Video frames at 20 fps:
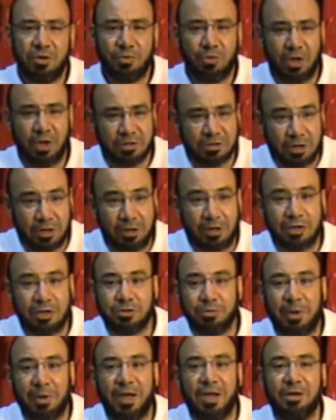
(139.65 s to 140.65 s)
We ask Allah
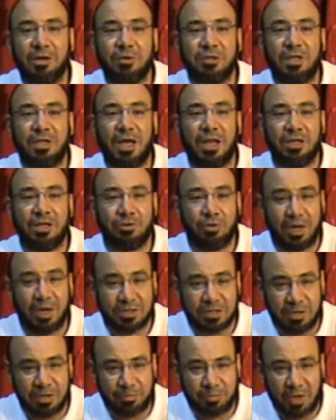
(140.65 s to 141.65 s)
subhanahu wa ta'ala to
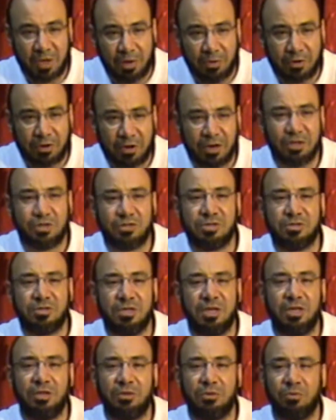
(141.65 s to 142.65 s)
accept our righteous
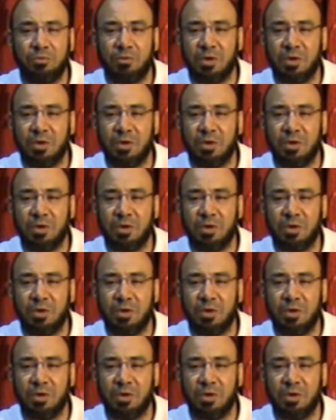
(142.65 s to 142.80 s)
deed.